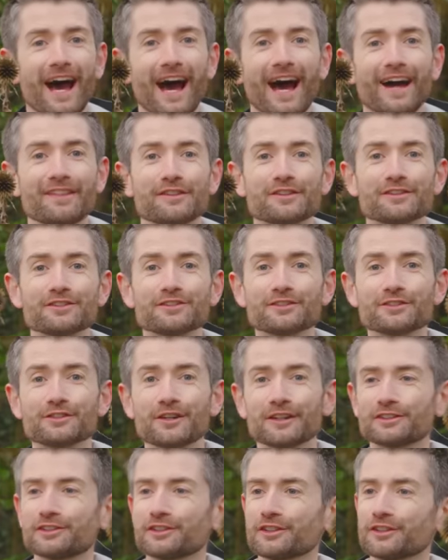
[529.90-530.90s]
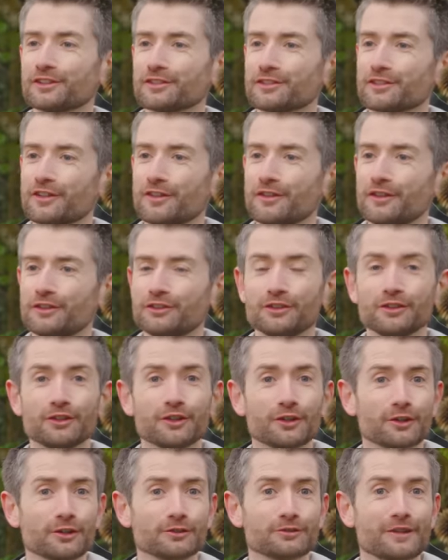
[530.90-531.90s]
and the structures that you
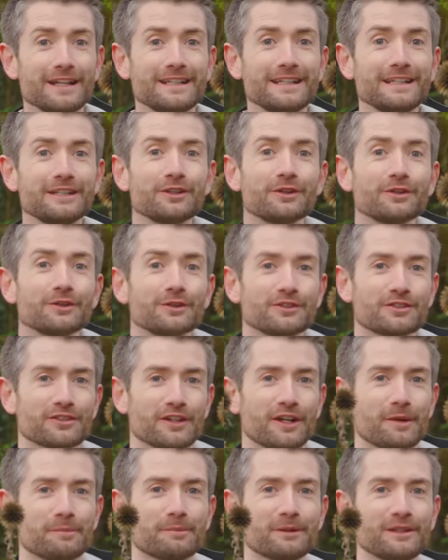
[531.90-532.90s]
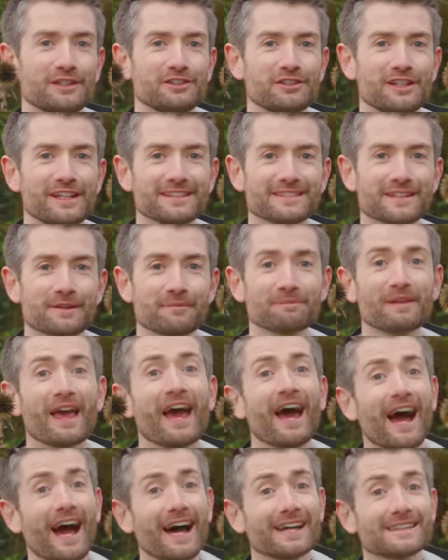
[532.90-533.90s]
can already use and appreciate.
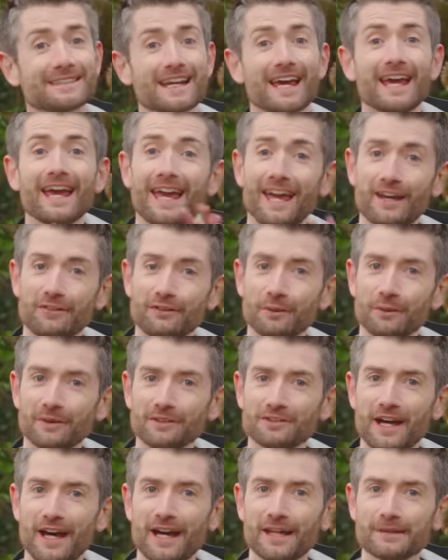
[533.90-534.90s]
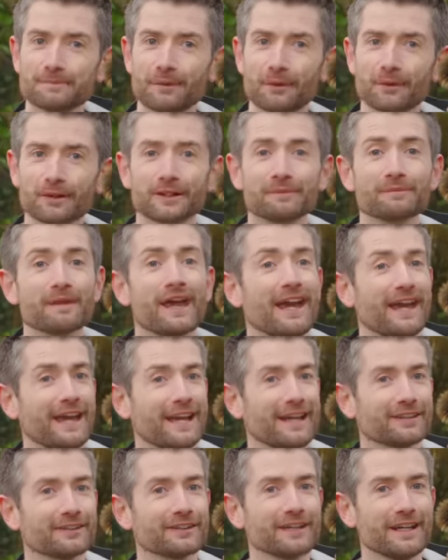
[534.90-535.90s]
And if you want to add more,
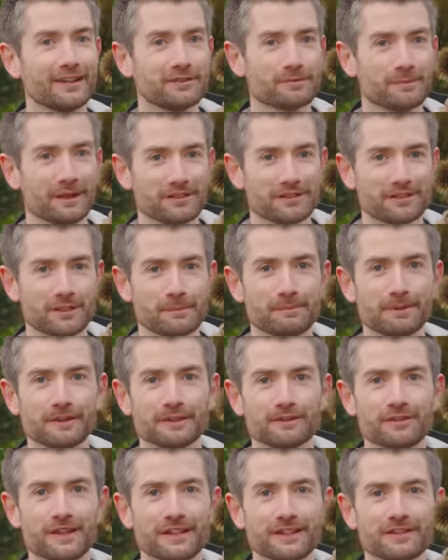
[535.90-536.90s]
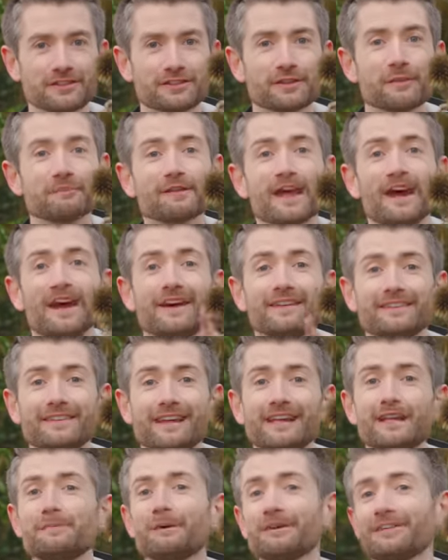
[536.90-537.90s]
here is my simple advice.
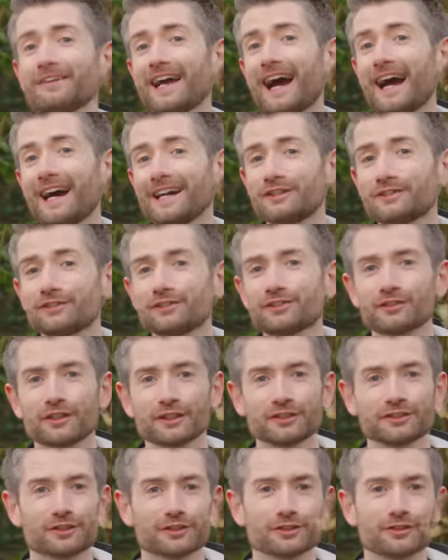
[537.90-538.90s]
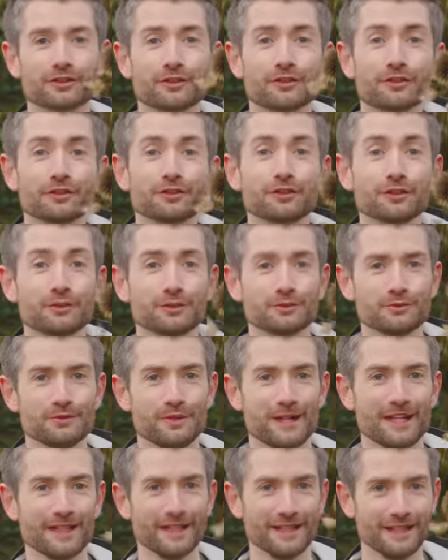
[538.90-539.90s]
Think about the kind of structures that you
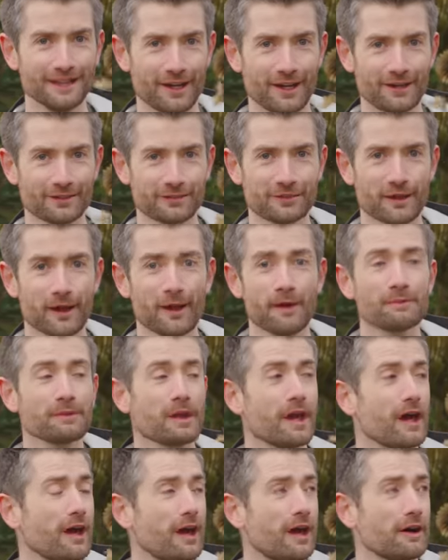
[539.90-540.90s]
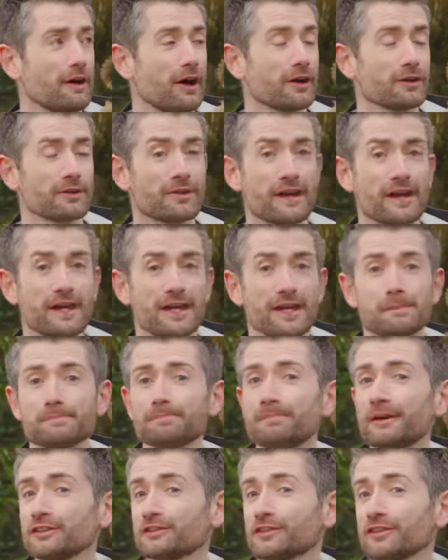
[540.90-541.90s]
really love. Are they
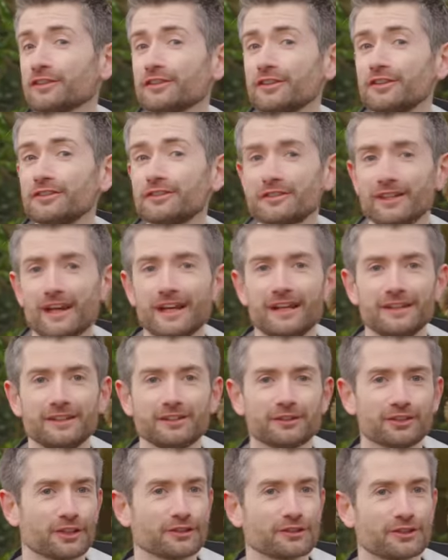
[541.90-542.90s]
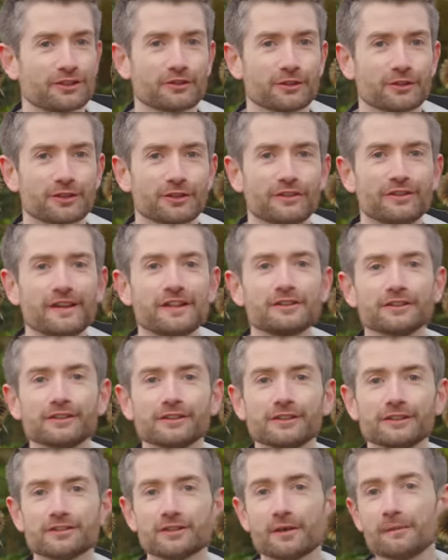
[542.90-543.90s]
buttresses in churches or
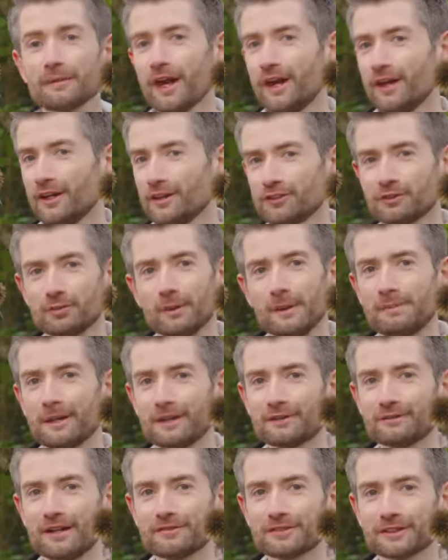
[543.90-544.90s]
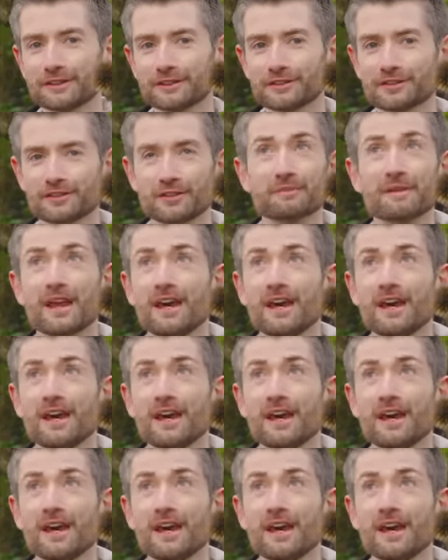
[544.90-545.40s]
cathedrals, sweeping rivers,